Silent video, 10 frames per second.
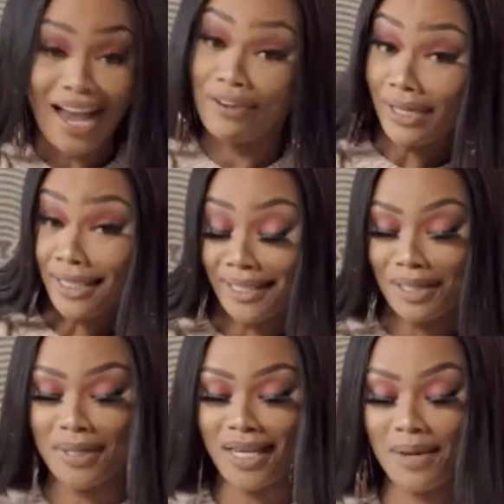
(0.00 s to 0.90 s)
I
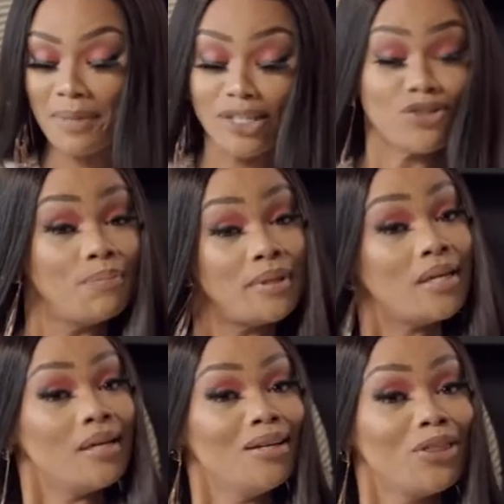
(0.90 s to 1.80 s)
recently became an
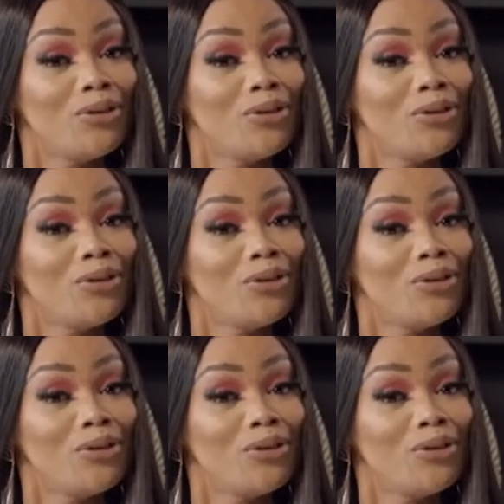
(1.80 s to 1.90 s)
entrepreneur